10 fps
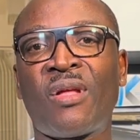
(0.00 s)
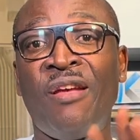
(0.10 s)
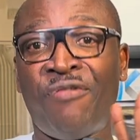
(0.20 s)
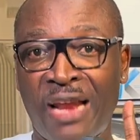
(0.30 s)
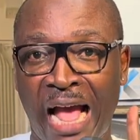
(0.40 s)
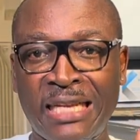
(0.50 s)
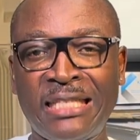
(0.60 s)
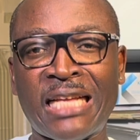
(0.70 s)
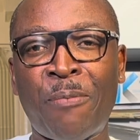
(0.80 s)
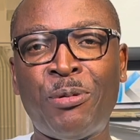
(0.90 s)
If you like
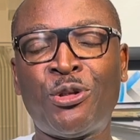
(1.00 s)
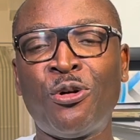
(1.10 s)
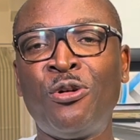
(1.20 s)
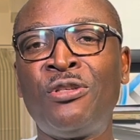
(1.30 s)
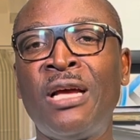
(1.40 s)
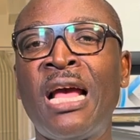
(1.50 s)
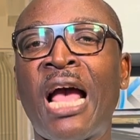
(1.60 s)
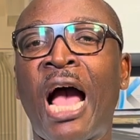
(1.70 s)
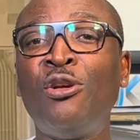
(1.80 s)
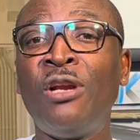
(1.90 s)
this episode
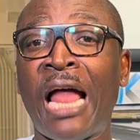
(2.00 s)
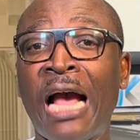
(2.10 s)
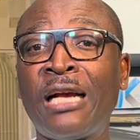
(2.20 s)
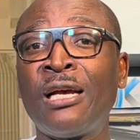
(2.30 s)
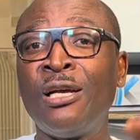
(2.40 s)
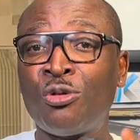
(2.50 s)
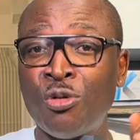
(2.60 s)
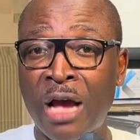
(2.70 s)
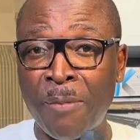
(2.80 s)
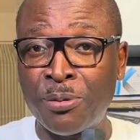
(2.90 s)
and you like
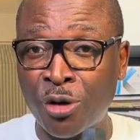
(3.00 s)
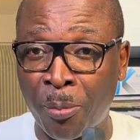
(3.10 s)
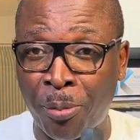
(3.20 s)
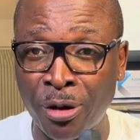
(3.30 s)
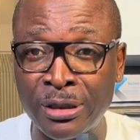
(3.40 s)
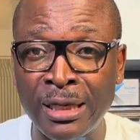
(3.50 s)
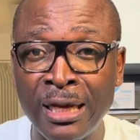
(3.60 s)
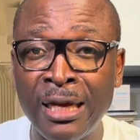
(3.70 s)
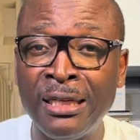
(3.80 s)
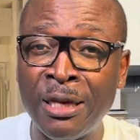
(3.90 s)
to help support
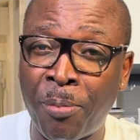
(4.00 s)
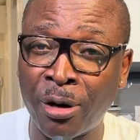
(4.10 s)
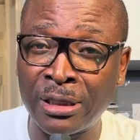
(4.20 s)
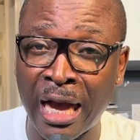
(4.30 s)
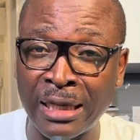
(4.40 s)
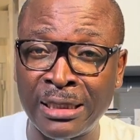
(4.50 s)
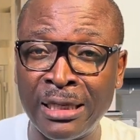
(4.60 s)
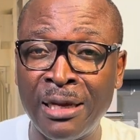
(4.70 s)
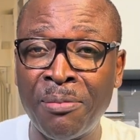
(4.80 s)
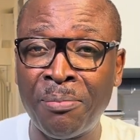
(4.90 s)
the podcast,
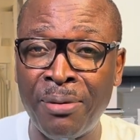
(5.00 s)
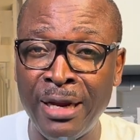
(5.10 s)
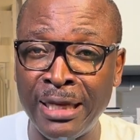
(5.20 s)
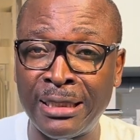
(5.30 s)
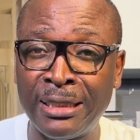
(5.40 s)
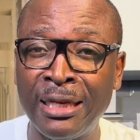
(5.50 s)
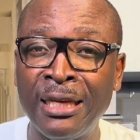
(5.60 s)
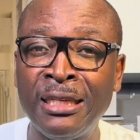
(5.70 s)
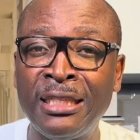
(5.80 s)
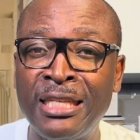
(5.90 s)
please
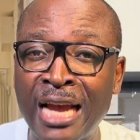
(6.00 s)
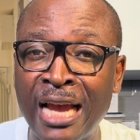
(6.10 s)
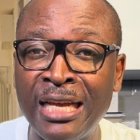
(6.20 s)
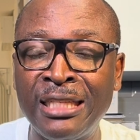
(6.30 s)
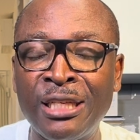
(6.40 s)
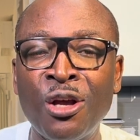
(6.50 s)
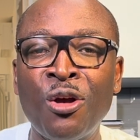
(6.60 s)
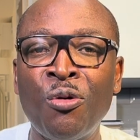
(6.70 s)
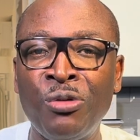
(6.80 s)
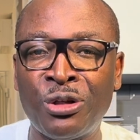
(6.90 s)
share it
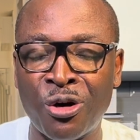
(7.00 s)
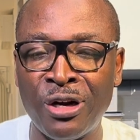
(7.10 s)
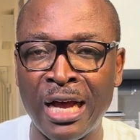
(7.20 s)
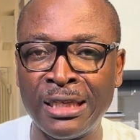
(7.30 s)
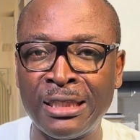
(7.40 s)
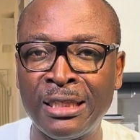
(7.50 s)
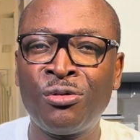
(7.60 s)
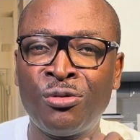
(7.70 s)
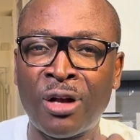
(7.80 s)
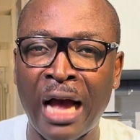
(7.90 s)
with others.
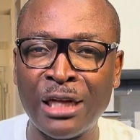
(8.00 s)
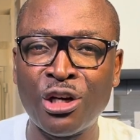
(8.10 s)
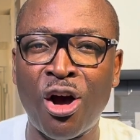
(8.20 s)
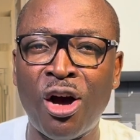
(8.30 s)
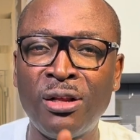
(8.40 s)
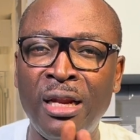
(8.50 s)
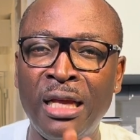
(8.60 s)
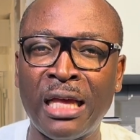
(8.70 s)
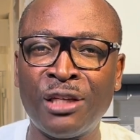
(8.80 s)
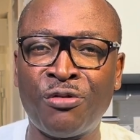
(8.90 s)
To catch all the
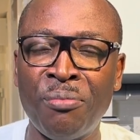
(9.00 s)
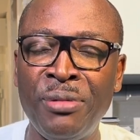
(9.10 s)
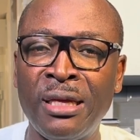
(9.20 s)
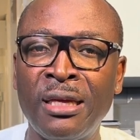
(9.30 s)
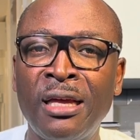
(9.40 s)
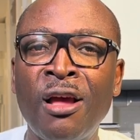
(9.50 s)
latest from me,